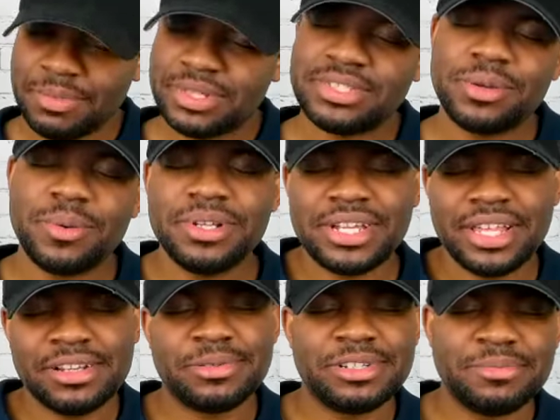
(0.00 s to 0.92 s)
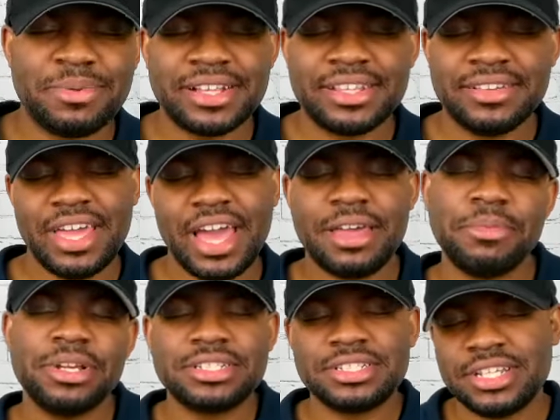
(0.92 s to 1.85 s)
a storyteller perspective, yeah, it
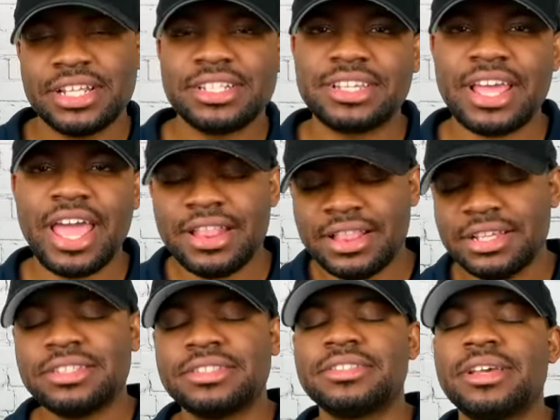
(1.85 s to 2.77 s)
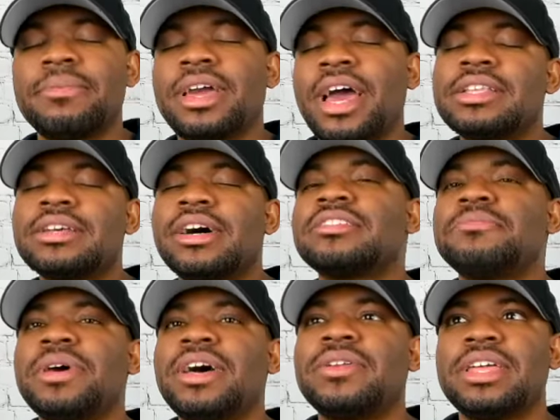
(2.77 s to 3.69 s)
makes sense. And this is something I talked
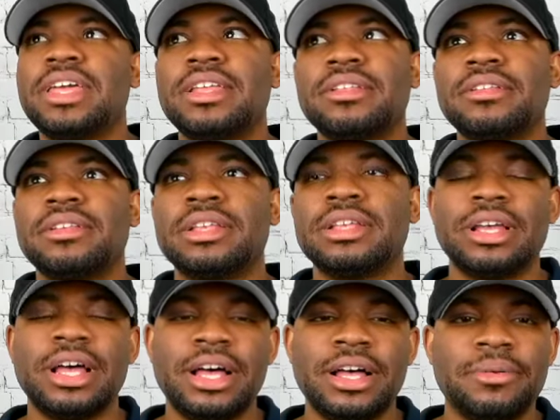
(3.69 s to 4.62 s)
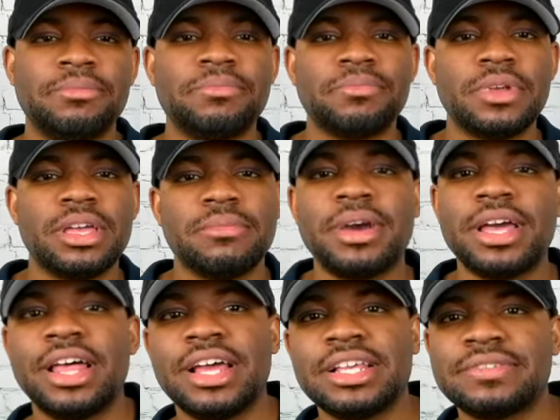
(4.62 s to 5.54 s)
about in um, in my
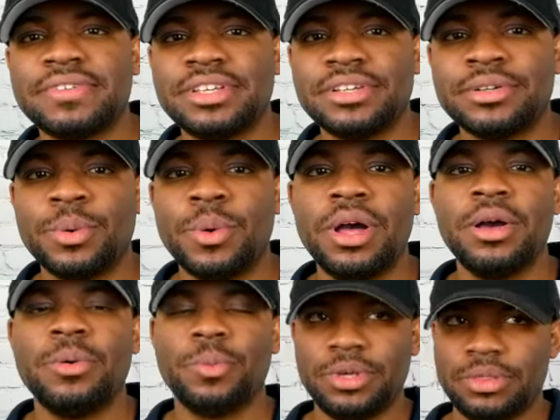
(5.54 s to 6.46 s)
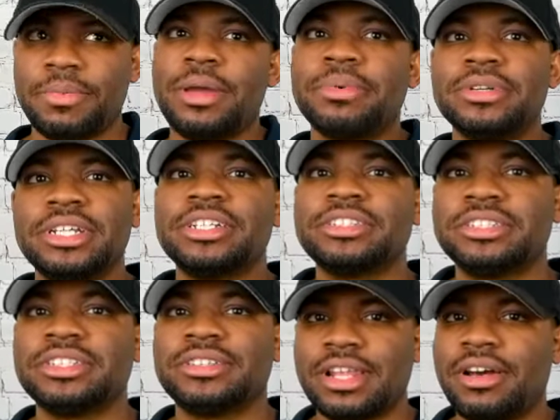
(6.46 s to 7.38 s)
last video with my
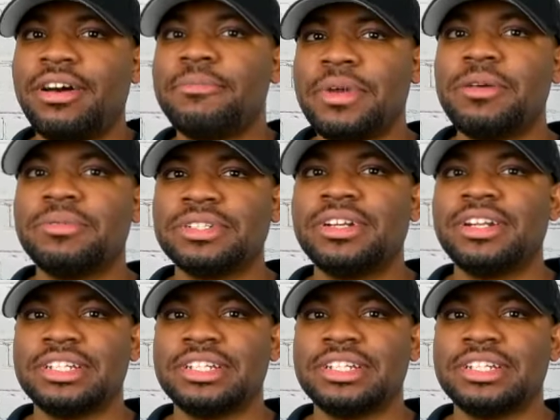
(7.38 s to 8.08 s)
predictions that Aunt May was gonna